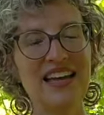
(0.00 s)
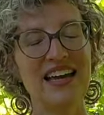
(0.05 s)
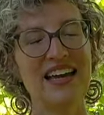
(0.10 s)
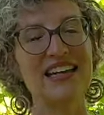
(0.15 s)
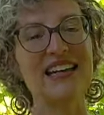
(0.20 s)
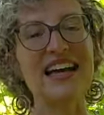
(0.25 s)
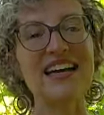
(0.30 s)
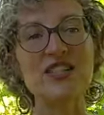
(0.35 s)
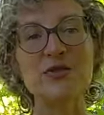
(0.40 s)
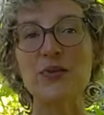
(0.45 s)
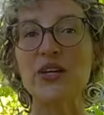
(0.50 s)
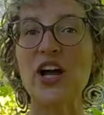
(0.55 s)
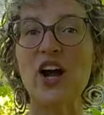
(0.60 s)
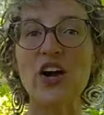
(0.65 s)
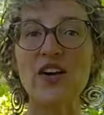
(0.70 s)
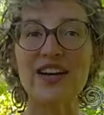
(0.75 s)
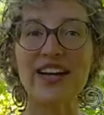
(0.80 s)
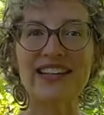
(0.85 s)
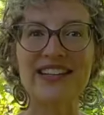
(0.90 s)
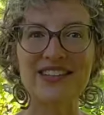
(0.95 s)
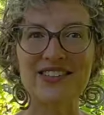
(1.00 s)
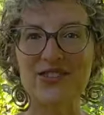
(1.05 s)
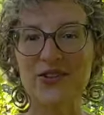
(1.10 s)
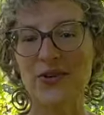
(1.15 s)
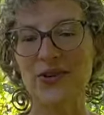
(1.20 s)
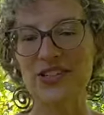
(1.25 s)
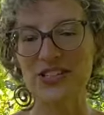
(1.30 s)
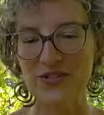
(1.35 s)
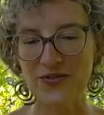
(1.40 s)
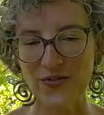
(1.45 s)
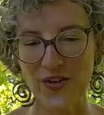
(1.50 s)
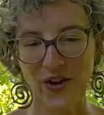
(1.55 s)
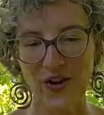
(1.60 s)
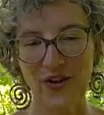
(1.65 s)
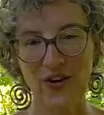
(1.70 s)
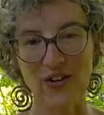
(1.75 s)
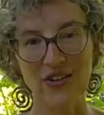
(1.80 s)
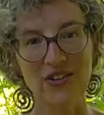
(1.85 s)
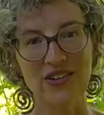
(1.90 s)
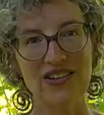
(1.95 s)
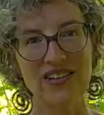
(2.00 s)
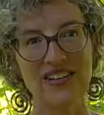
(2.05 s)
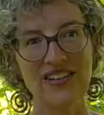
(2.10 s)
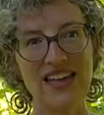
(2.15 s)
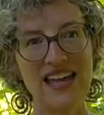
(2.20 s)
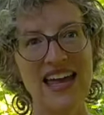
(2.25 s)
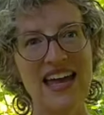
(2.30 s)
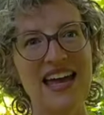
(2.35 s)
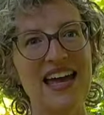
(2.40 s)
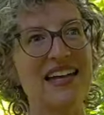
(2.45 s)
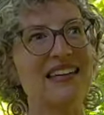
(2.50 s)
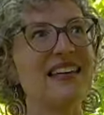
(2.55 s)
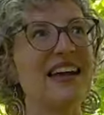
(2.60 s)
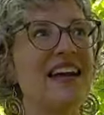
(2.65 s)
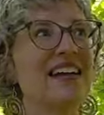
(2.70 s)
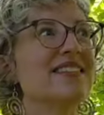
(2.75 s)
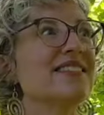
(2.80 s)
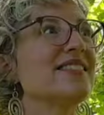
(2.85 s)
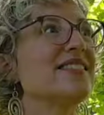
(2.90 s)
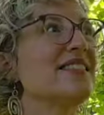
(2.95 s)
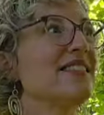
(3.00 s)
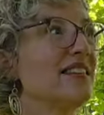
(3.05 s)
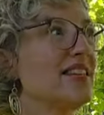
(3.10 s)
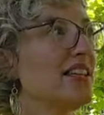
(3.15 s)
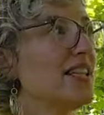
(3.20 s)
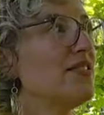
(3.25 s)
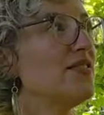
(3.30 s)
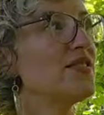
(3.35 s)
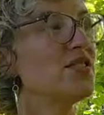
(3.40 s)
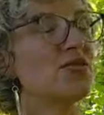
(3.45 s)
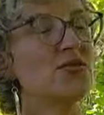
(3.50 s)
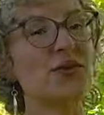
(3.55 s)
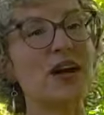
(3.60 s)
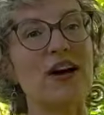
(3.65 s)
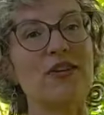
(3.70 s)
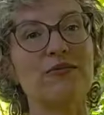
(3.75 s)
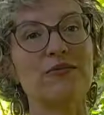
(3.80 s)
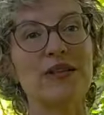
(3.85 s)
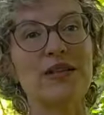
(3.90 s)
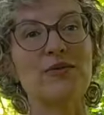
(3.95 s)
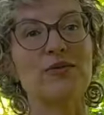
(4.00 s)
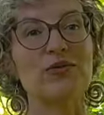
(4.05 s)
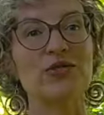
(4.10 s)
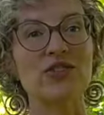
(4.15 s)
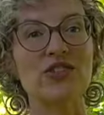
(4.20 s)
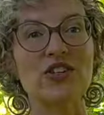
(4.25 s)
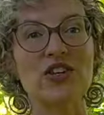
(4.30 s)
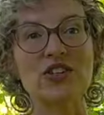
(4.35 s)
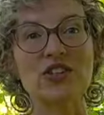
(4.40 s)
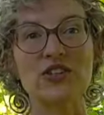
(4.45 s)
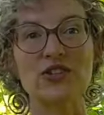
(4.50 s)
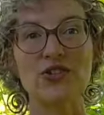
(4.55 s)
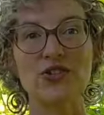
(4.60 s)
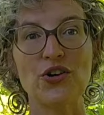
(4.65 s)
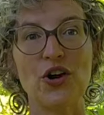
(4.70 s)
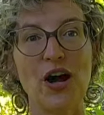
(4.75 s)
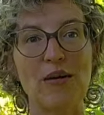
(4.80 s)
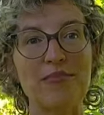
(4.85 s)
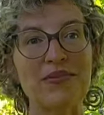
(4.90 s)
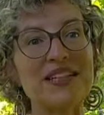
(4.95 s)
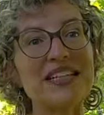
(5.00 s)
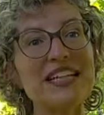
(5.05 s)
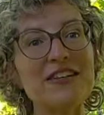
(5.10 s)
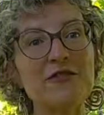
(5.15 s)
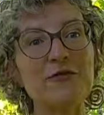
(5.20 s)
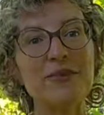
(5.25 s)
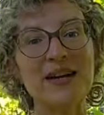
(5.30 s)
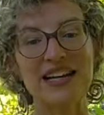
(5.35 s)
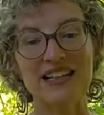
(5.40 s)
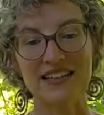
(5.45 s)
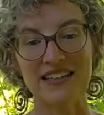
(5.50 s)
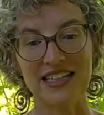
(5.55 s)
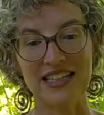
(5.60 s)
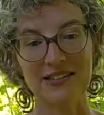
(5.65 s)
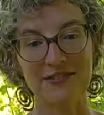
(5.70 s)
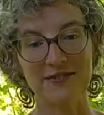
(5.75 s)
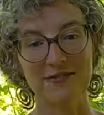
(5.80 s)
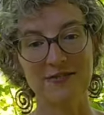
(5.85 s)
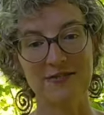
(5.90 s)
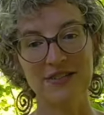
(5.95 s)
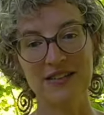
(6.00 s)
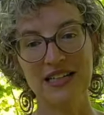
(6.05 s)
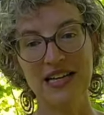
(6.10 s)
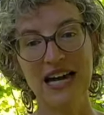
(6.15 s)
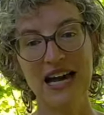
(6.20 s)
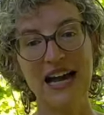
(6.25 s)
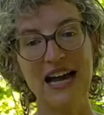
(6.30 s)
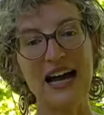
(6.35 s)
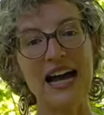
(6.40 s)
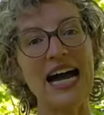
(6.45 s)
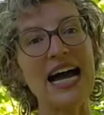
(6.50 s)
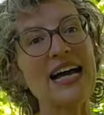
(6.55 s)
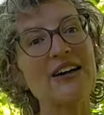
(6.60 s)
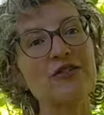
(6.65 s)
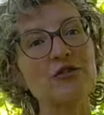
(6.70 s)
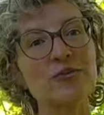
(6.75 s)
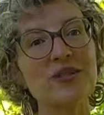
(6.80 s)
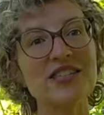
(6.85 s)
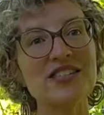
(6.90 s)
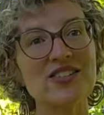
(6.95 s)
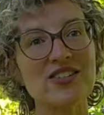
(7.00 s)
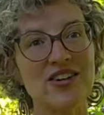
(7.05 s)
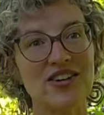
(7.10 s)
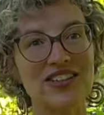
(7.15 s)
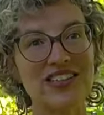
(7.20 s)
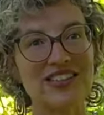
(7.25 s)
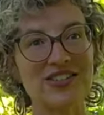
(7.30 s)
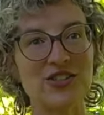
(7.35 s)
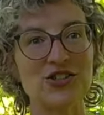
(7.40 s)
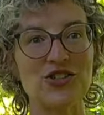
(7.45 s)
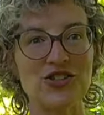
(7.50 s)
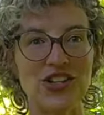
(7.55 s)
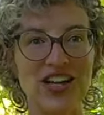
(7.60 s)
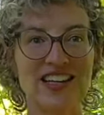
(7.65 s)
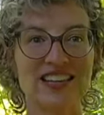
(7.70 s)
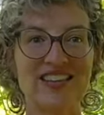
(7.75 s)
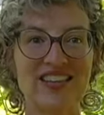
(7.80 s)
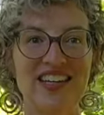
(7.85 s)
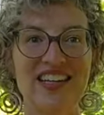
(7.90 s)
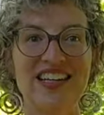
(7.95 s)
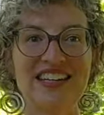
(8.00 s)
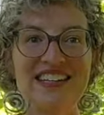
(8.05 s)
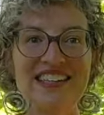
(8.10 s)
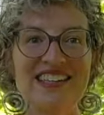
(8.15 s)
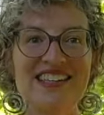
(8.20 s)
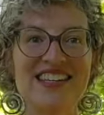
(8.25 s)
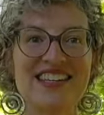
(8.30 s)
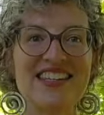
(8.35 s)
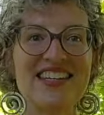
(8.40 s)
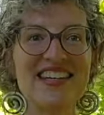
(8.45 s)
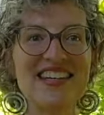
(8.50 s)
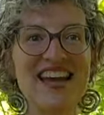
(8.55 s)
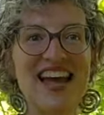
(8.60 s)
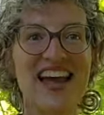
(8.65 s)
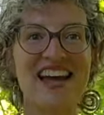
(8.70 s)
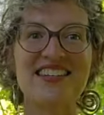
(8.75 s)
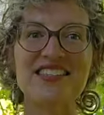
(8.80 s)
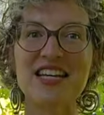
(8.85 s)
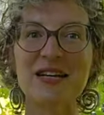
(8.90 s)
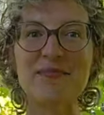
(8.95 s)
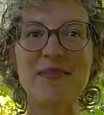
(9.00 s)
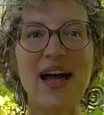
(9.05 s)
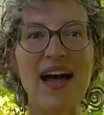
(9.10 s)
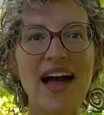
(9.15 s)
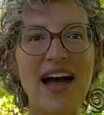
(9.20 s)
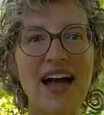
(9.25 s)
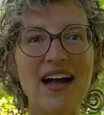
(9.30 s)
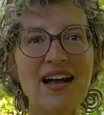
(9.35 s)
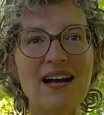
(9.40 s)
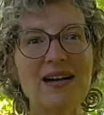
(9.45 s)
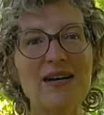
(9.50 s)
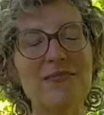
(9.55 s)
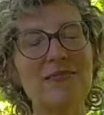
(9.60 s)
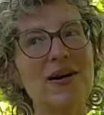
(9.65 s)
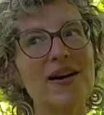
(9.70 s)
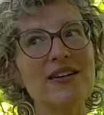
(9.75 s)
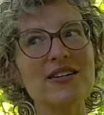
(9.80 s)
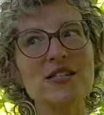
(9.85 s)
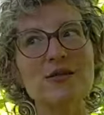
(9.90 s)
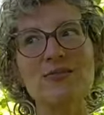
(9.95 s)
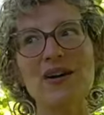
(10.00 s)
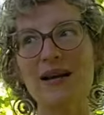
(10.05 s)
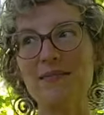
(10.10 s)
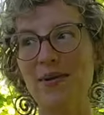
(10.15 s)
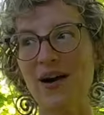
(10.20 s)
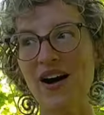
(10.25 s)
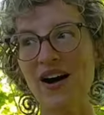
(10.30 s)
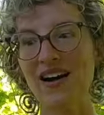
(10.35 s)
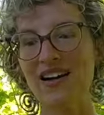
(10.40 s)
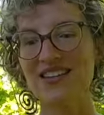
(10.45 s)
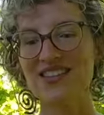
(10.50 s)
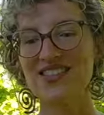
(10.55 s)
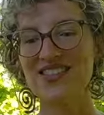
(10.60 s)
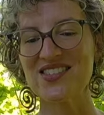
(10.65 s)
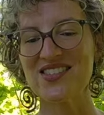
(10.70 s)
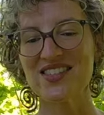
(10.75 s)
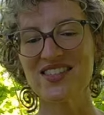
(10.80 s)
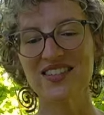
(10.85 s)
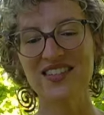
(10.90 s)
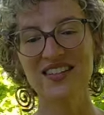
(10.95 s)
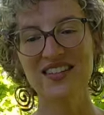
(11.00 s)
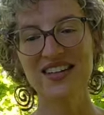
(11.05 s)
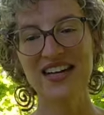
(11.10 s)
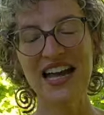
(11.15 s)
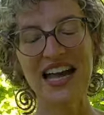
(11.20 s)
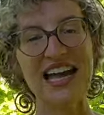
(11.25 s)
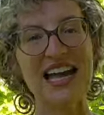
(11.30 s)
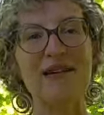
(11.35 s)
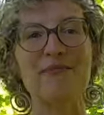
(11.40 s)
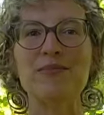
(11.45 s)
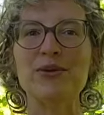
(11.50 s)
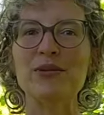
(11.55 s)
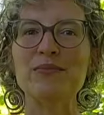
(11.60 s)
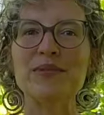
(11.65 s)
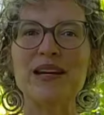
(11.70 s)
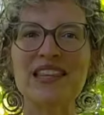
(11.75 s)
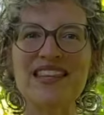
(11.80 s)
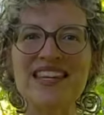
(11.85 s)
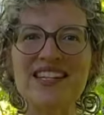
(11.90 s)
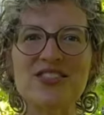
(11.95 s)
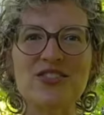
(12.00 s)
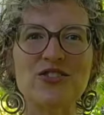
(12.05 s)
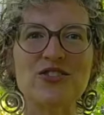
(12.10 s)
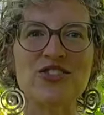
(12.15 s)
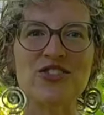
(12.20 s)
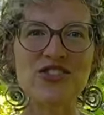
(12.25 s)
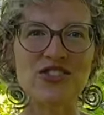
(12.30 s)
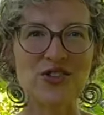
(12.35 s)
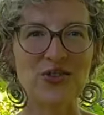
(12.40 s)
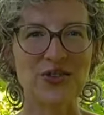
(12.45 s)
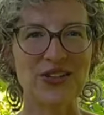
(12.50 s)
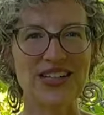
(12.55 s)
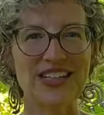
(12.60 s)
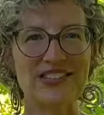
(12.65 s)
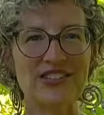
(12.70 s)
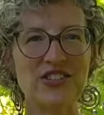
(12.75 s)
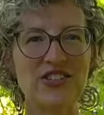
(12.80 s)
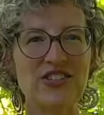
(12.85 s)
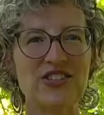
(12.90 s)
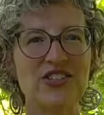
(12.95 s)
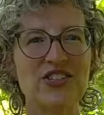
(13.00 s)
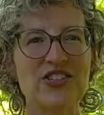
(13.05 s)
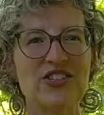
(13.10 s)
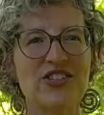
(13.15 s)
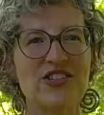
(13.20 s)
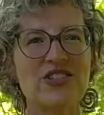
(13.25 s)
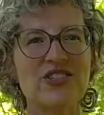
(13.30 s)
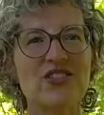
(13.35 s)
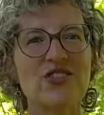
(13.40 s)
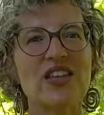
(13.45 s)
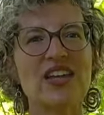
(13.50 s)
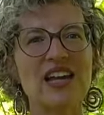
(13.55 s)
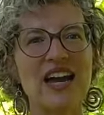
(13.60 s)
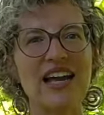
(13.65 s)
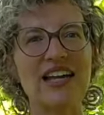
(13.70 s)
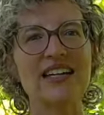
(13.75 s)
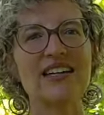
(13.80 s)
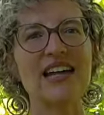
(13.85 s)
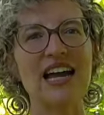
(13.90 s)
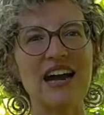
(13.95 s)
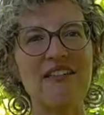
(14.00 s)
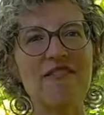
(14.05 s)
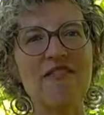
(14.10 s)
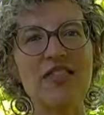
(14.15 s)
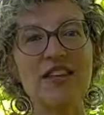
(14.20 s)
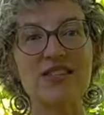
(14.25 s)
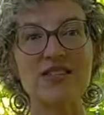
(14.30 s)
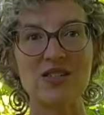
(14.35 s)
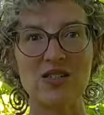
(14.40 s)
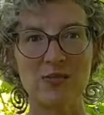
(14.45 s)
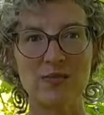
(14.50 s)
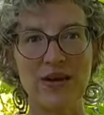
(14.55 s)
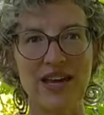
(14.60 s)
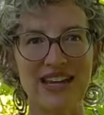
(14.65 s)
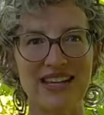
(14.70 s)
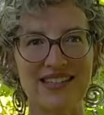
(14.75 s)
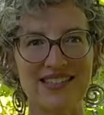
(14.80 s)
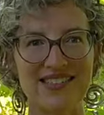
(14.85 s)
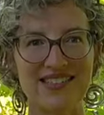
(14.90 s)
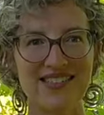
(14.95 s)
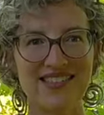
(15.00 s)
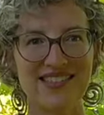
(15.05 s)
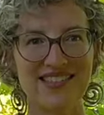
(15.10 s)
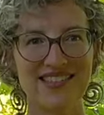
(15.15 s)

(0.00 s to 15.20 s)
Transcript: And as we are heading towards fall, and as the leaves around me will start to drop leaf by leaf, I will be starting to shed things as I pack box by box and put my things into storage so that I can have the space